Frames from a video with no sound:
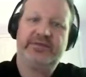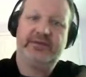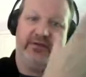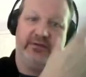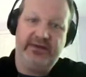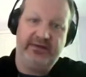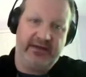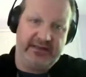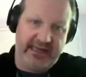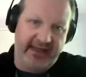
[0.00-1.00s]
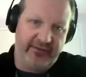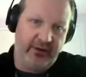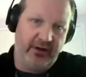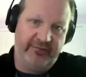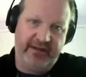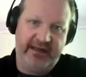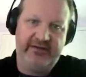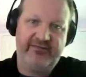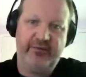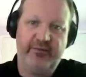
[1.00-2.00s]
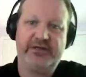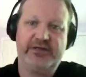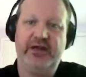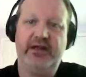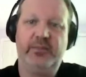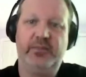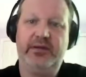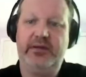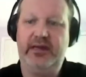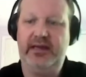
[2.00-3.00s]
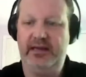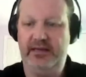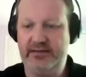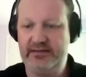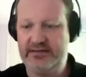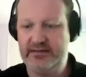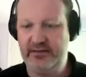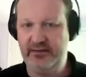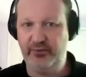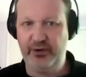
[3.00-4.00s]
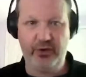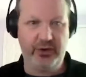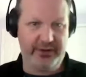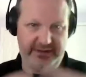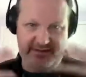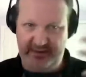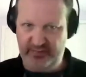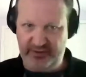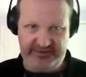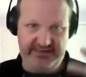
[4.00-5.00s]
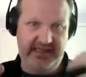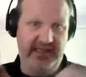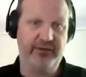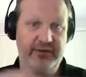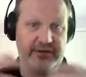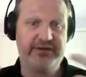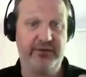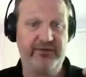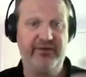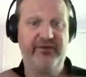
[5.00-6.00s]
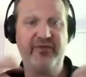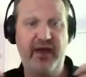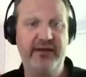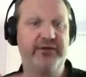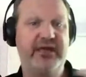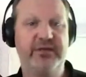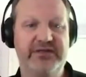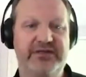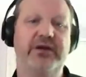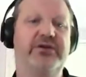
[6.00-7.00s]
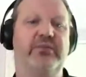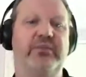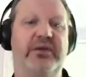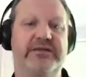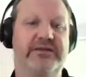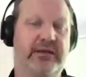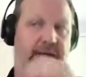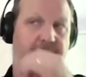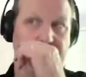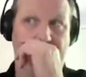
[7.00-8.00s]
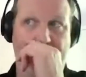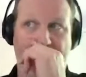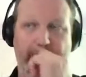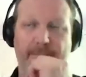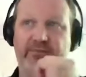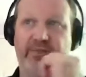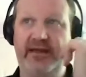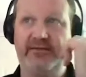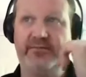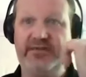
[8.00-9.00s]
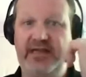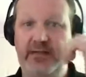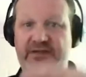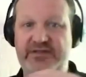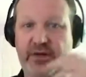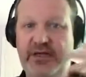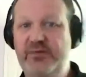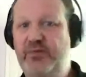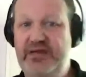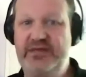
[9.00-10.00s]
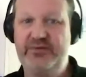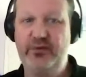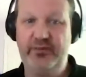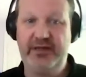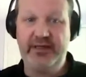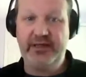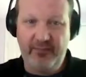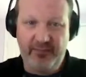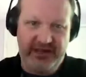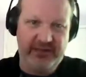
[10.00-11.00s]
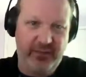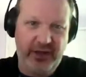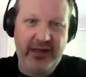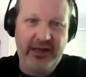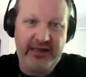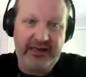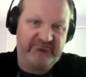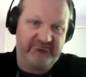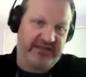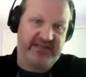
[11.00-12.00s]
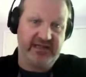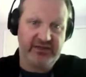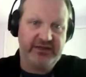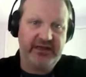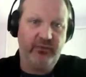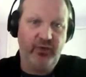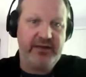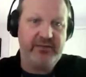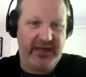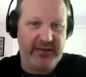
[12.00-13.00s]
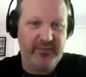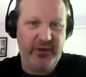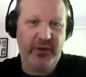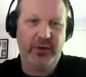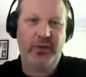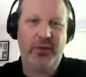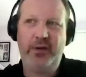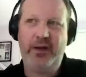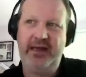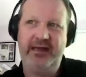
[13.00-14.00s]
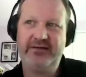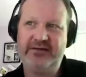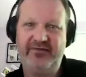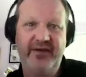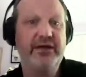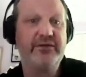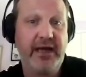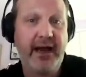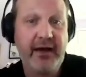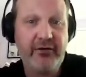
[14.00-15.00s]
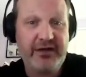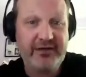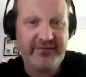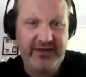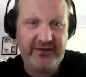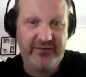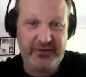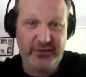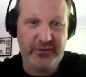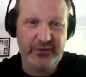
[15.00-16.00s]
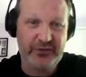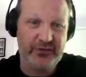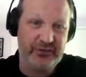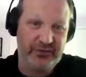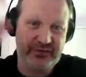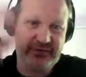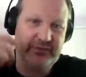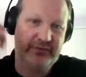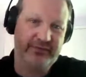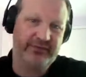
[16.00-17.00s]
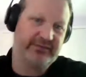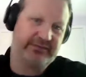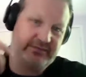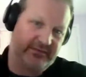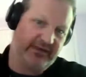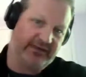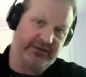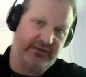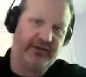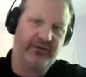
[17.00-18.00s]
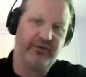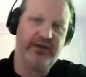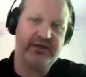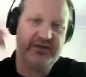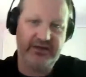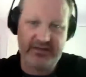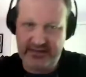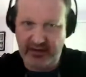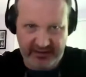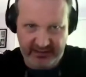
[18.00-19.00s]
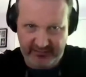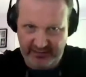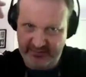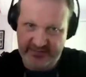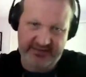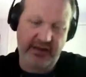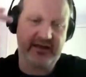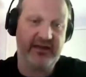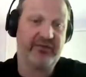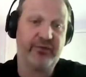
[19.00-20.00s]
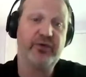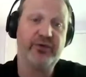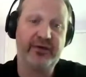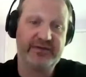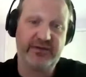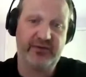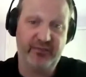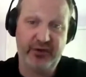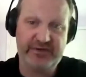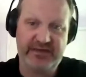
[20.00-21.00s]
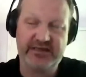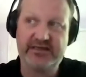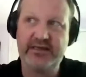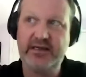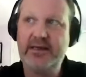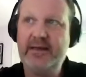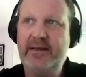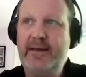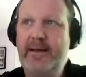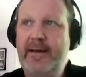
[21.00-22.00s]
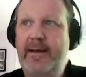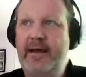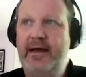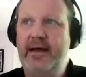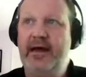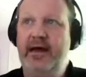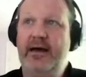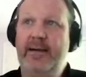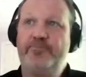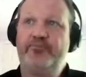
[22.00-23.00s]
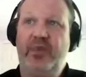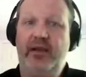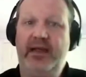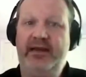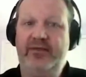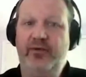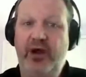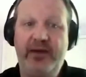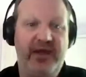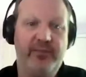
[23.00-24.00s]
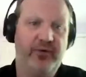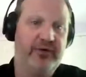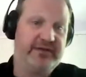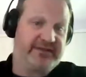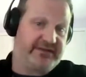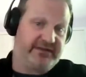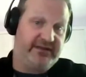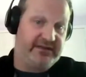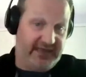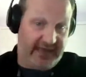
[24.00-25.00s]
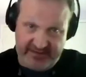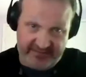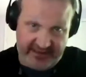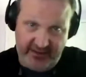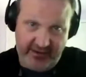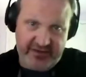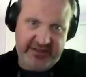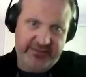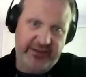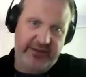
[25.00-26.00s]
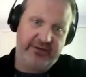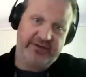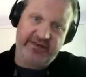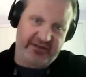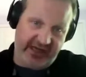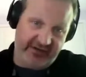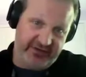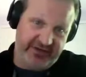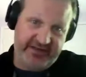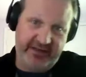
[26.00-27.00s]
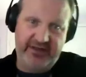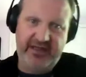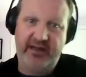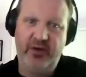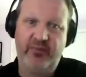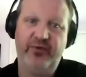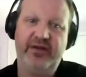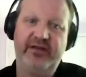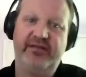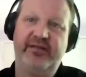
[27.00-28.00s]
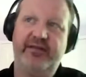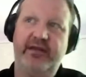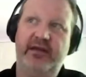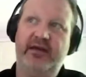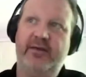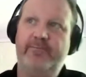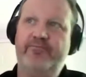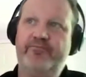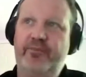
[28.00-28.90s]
so that we can then gather all of that information up and record it and put it together in sort of a final demonstration piece. That demonstration piece will be accompanied by essentially a white paper and a video diary of the individual who is doing the creation and talking through their sort of process. And then the white paper is the types of technologies we use, the challenges that we came up with, and